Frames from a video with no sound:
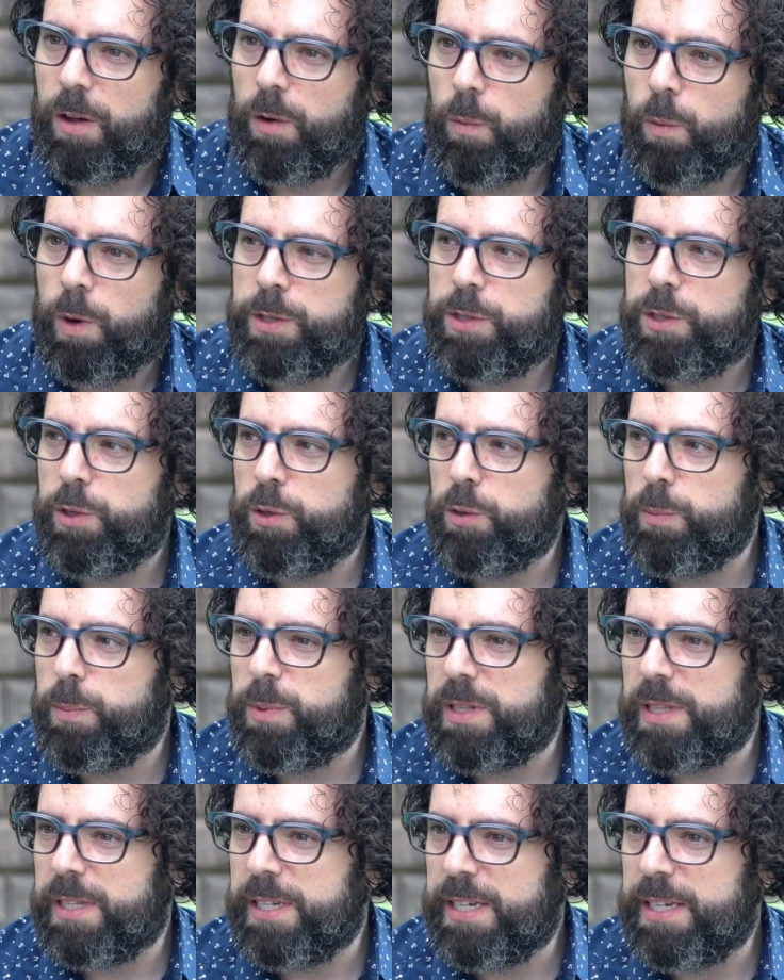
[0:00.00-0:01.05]
What do you
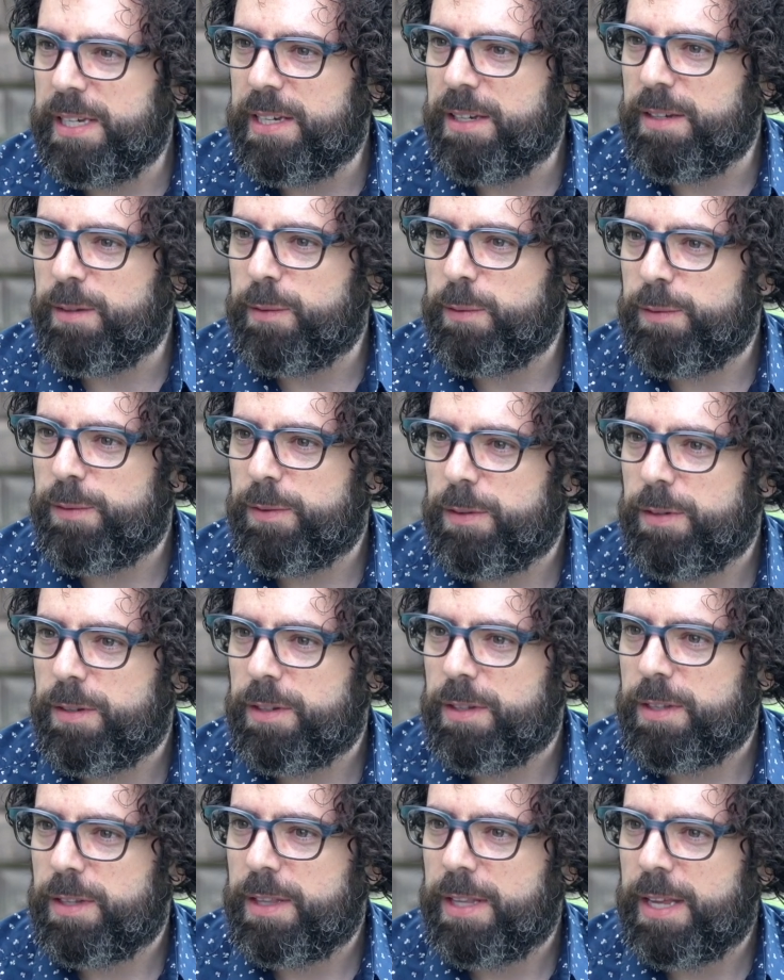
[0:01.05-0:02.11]
believe
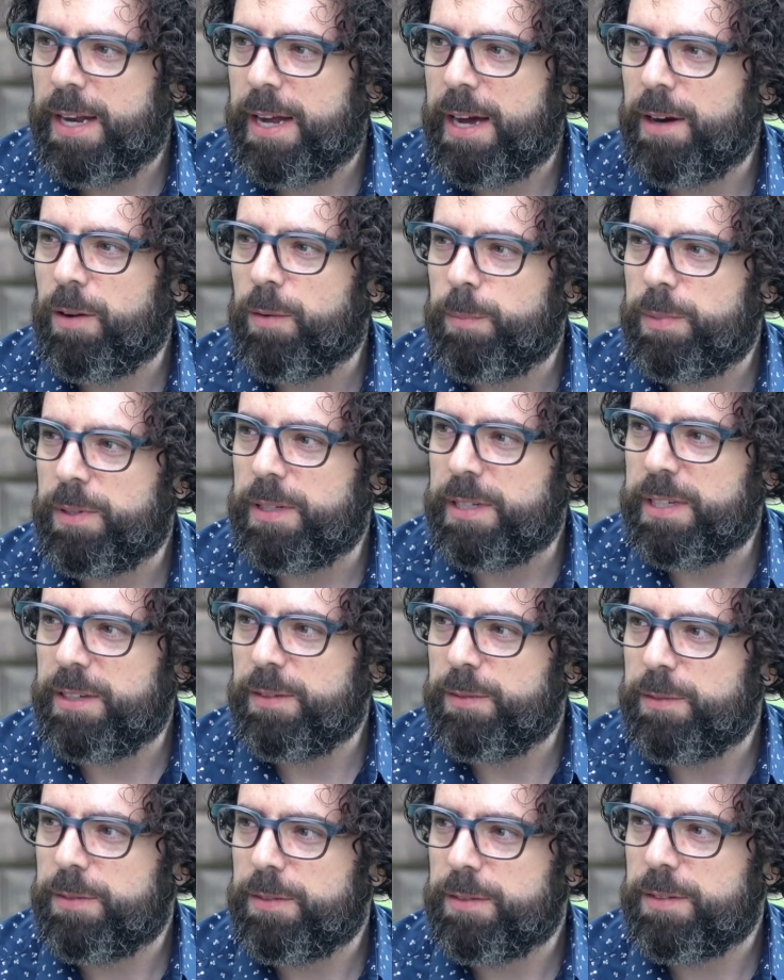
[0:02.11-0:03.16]
that I don't believe?
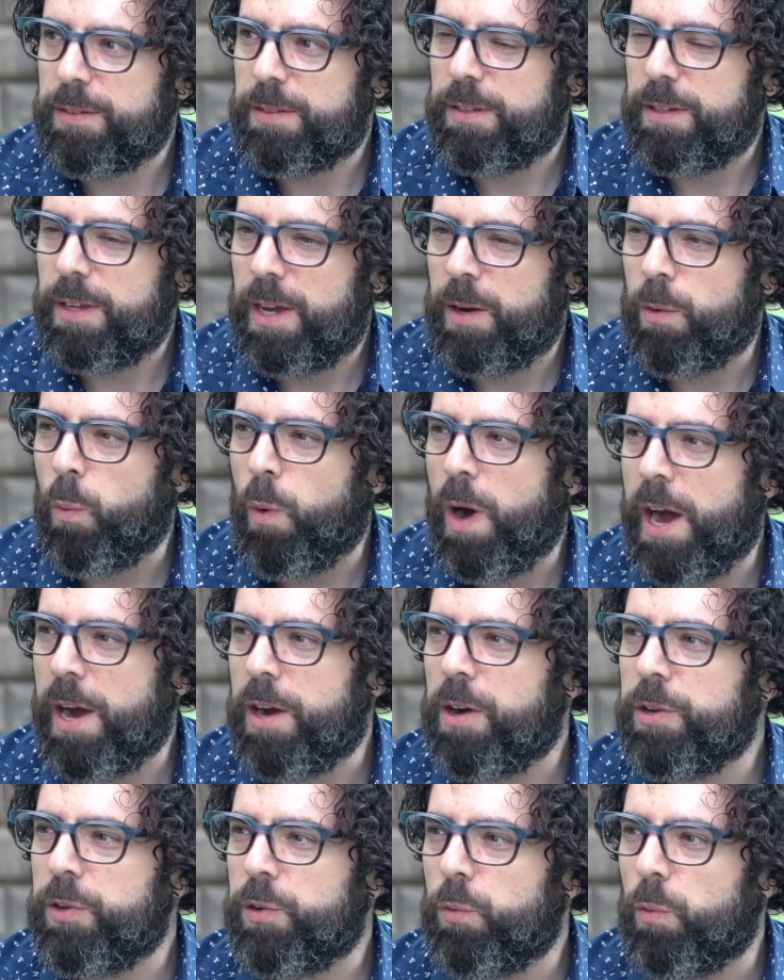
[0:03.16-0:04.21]
And why
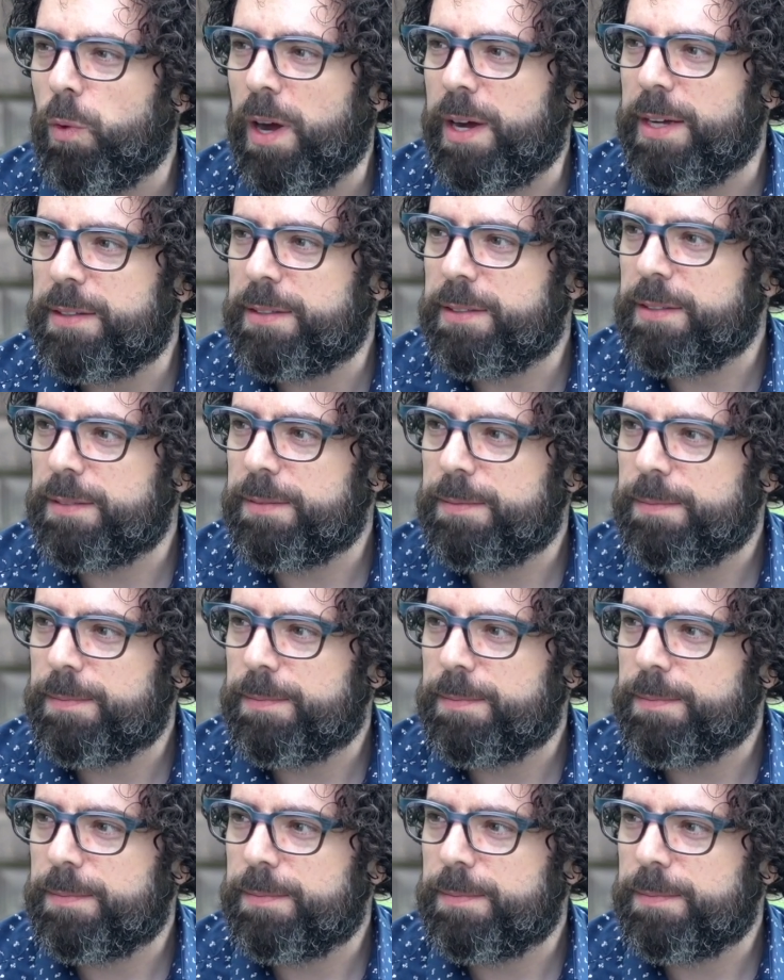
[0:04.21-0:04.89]
are you right?